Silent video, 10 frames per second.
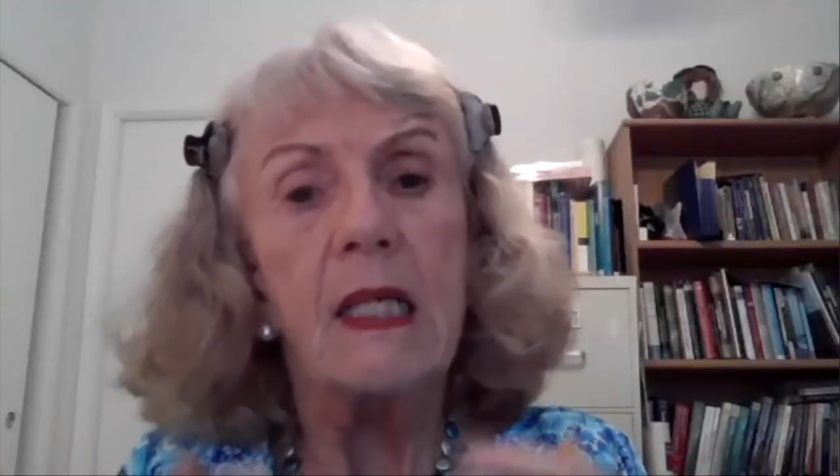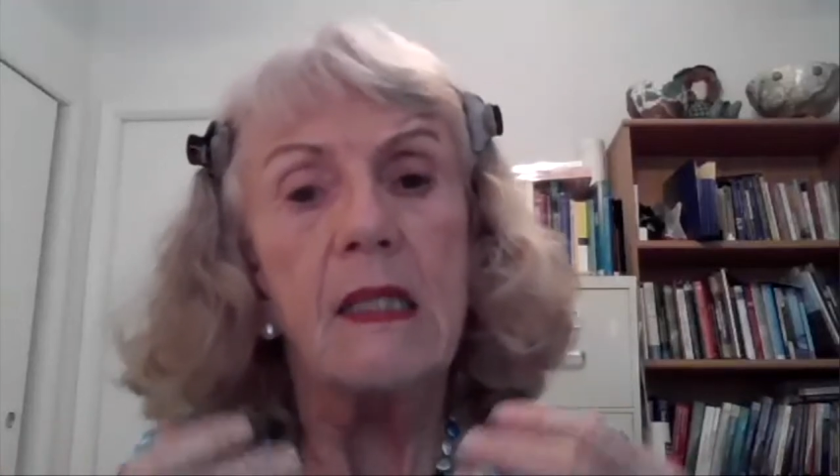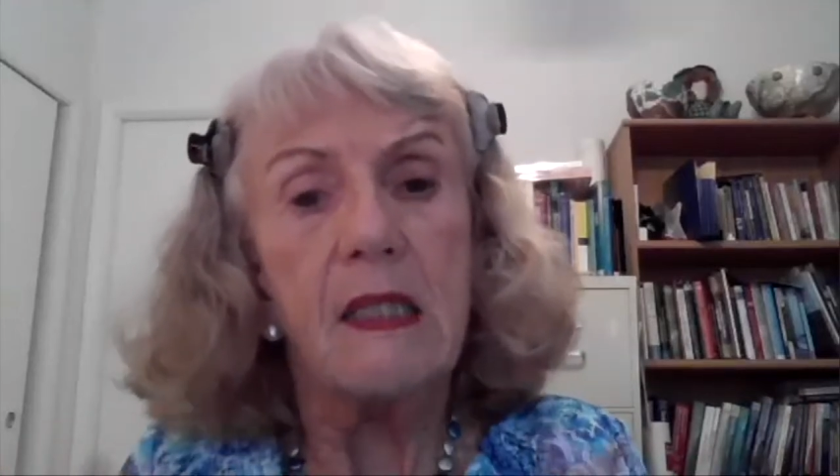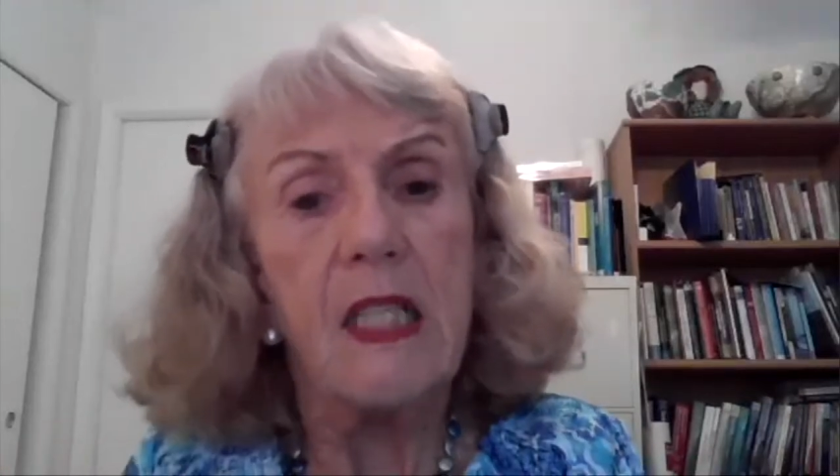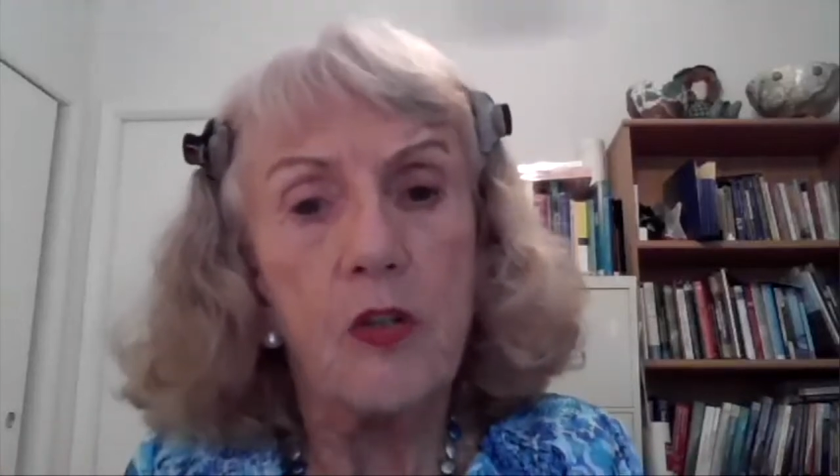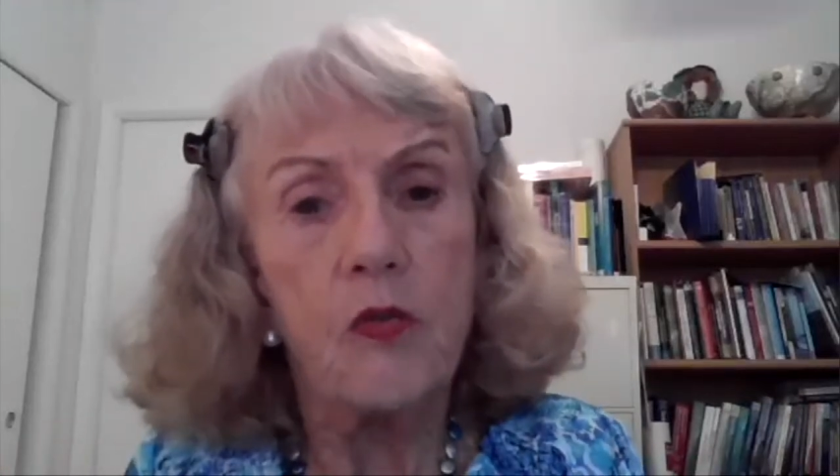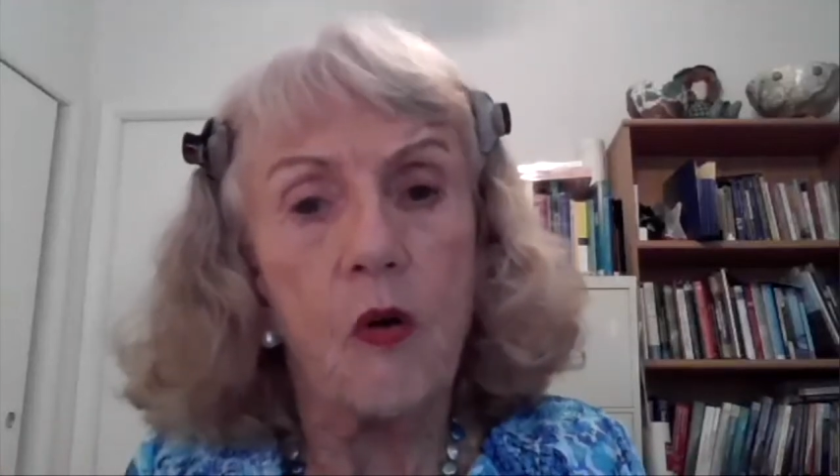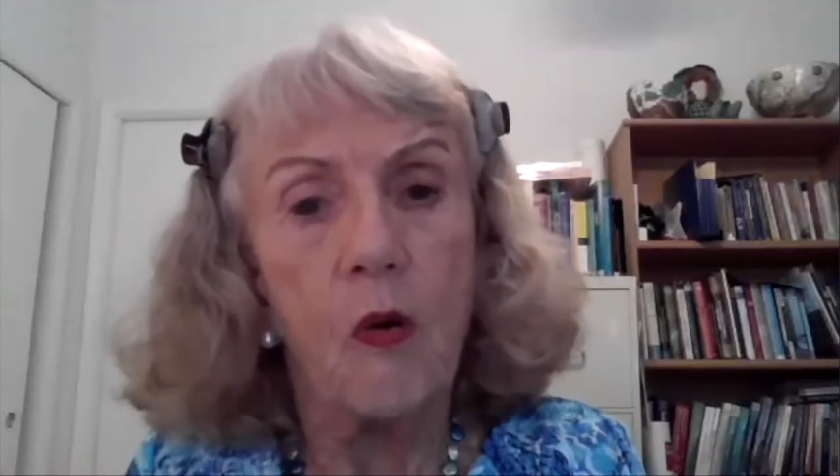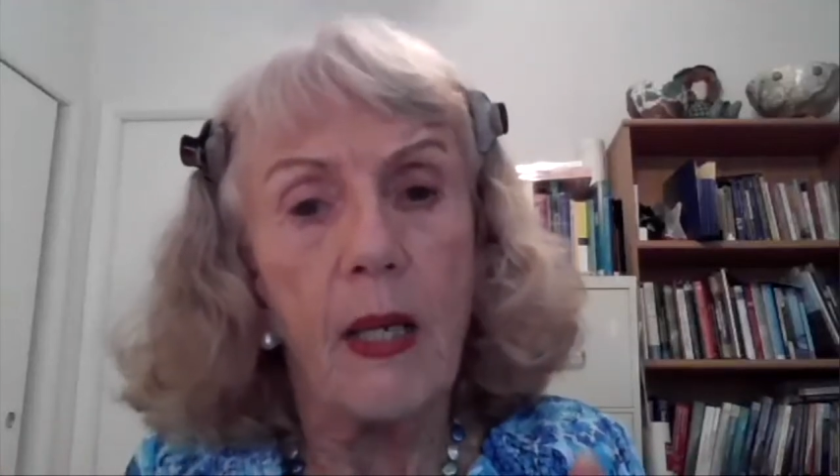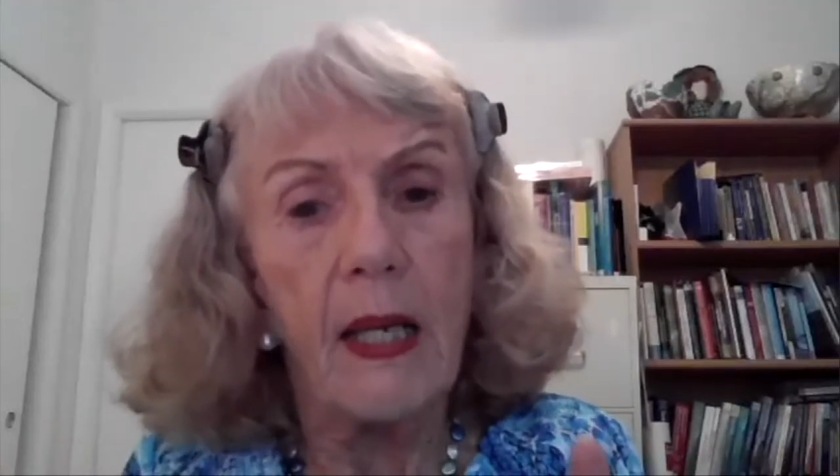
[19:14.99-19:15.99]

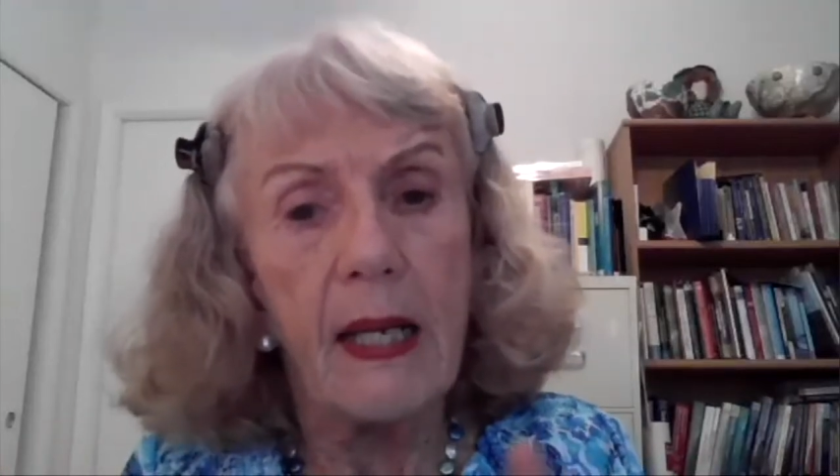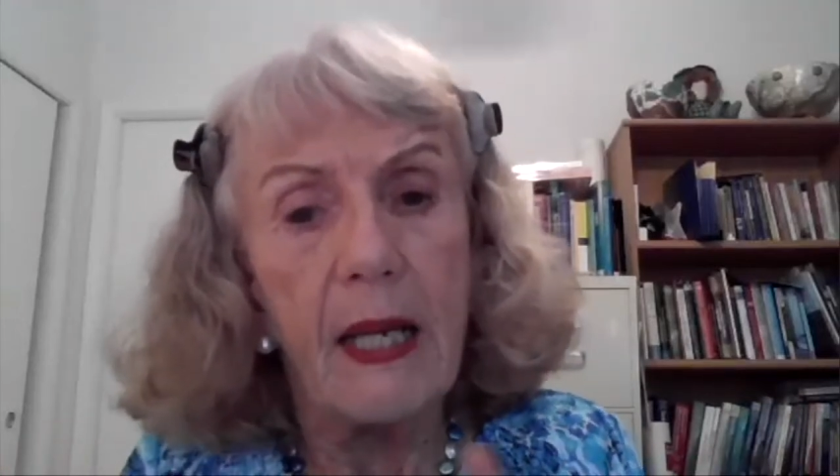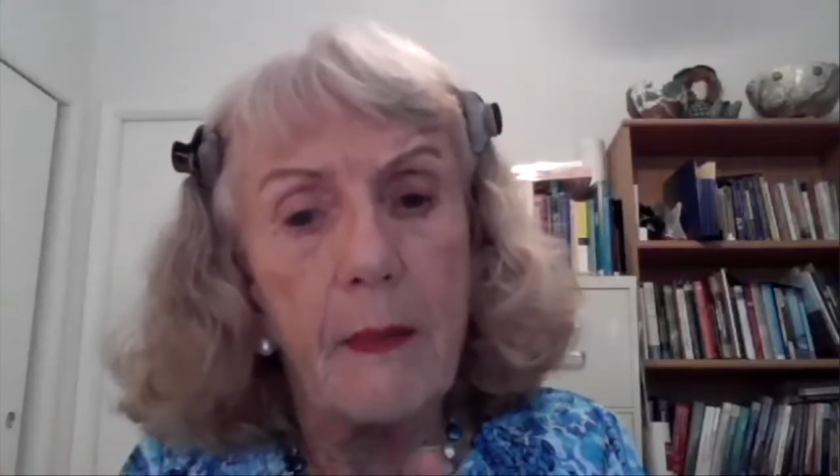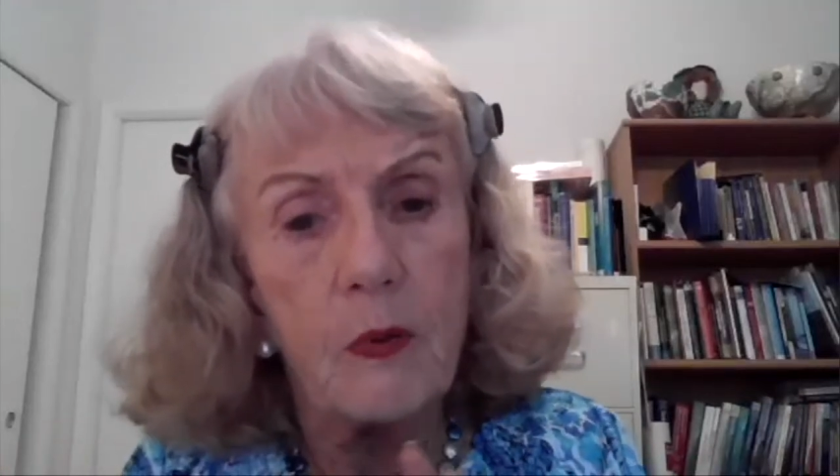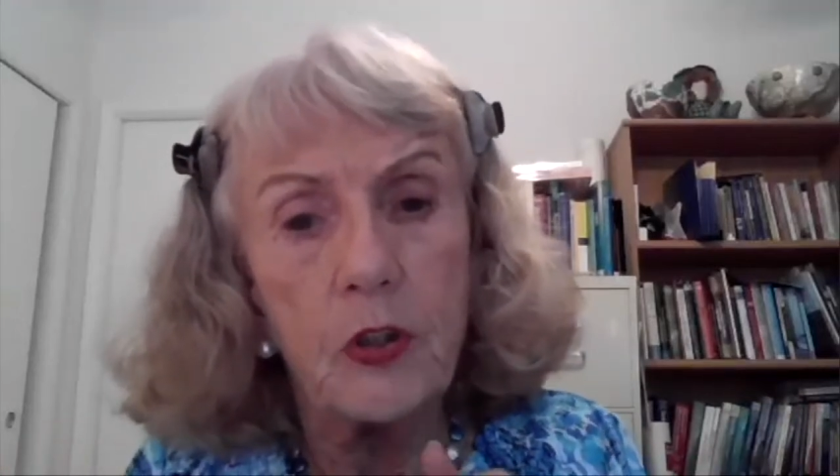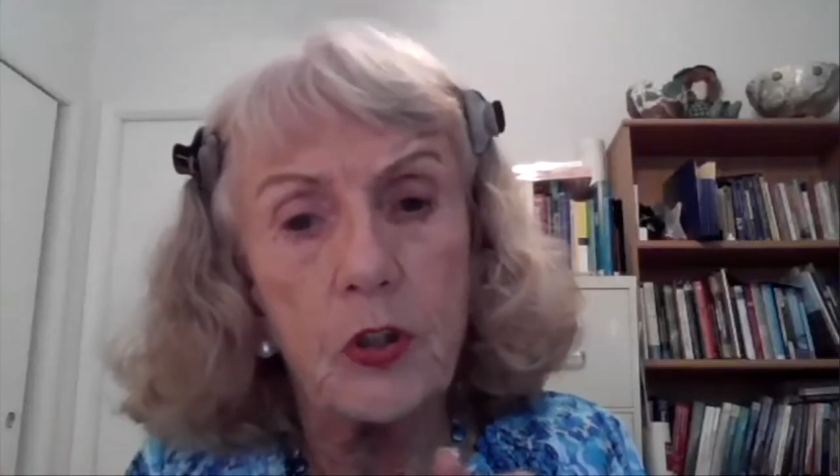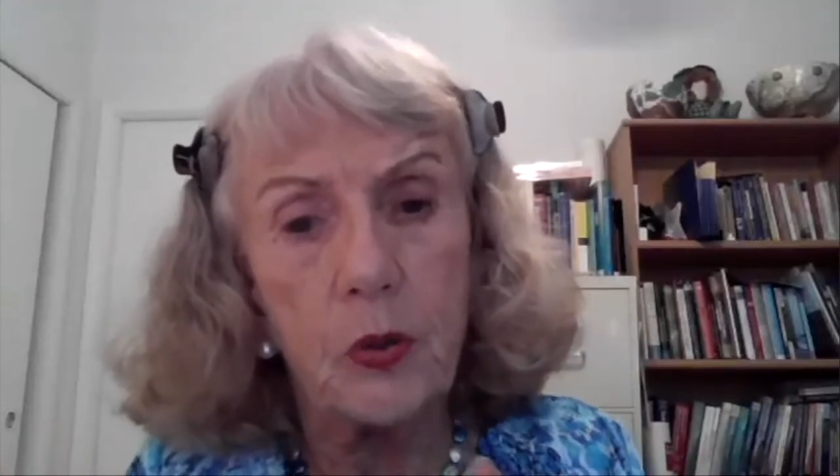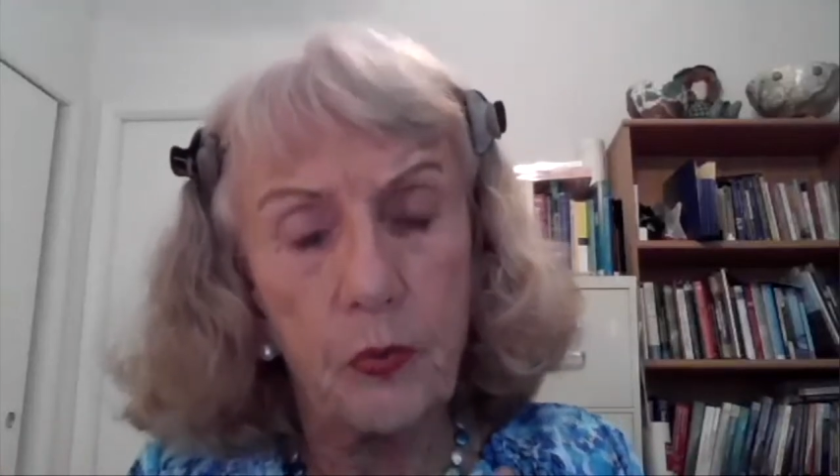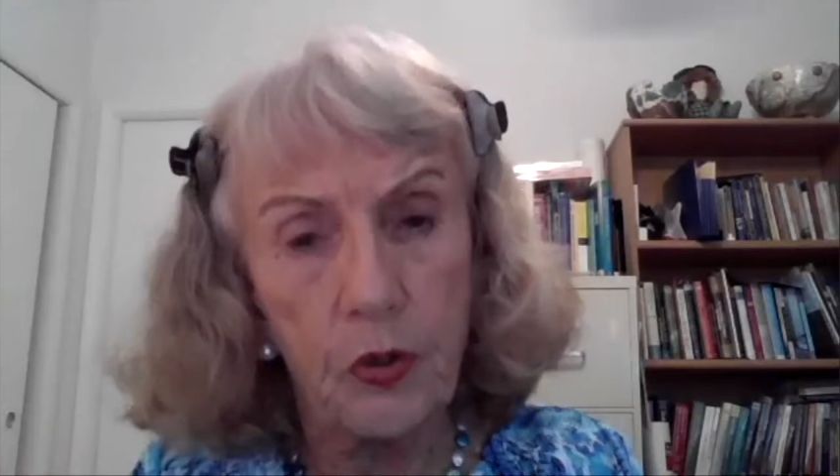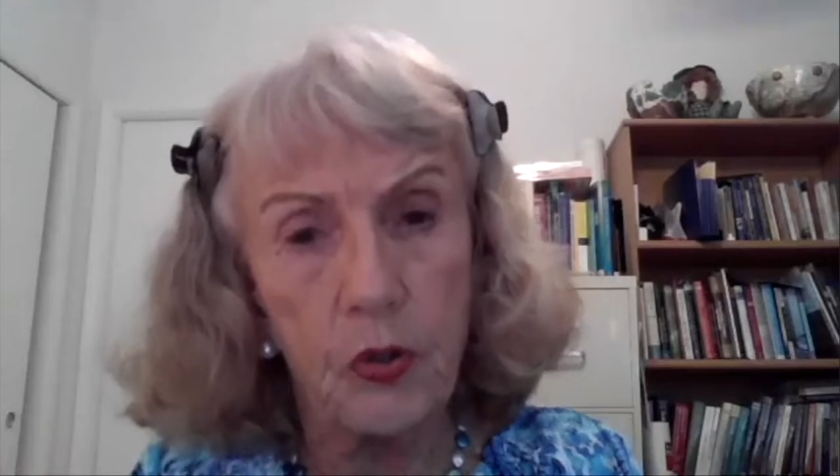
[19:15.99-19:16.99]
syndrome enables
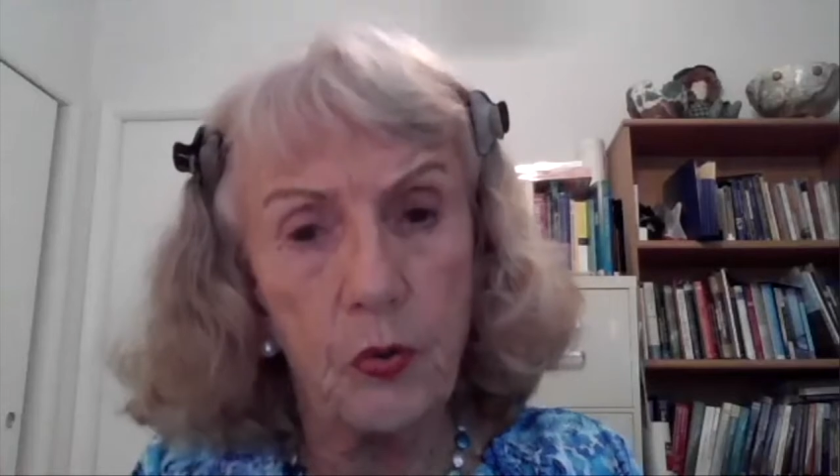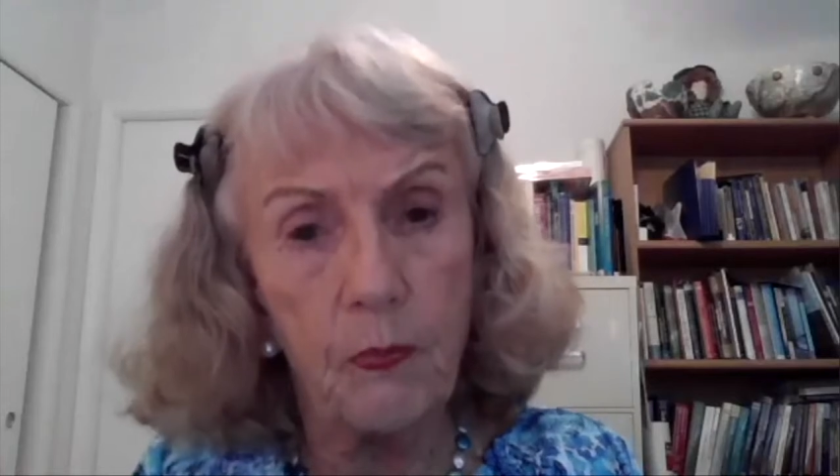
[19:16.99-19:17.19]
you to